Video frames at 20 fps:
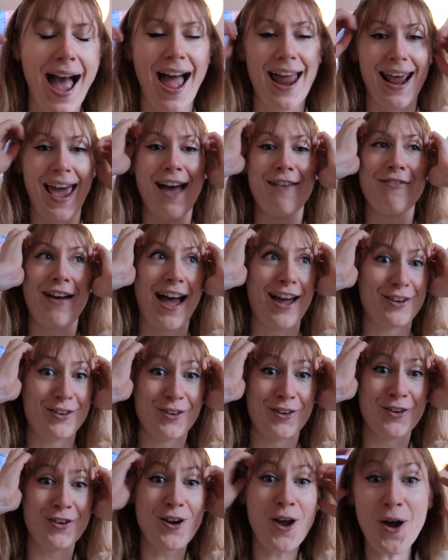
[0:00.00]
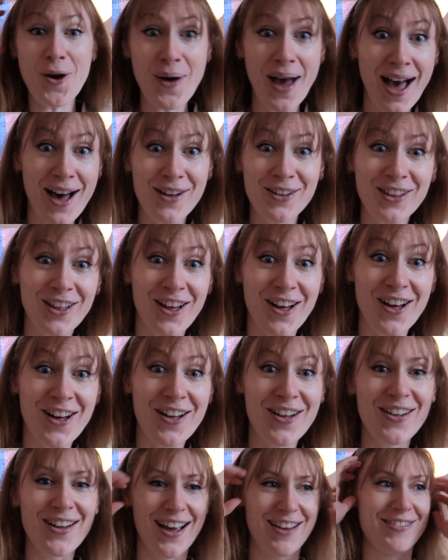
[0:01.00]
and I have had no
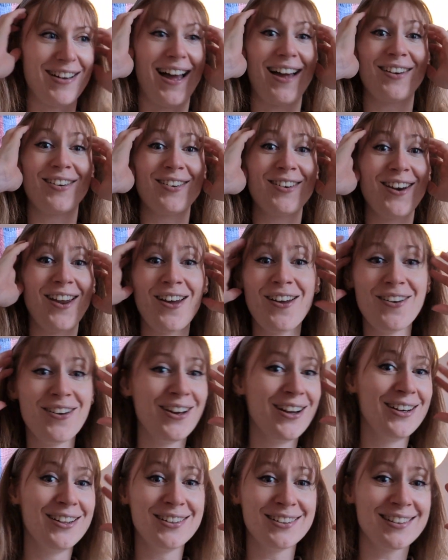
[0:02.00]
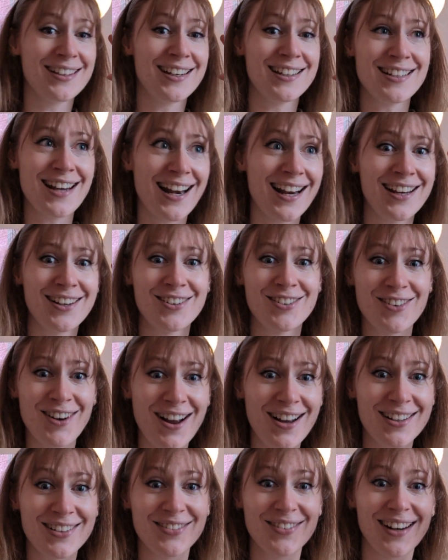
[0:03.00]
alcohol, I've had no hallucinogenic drugs,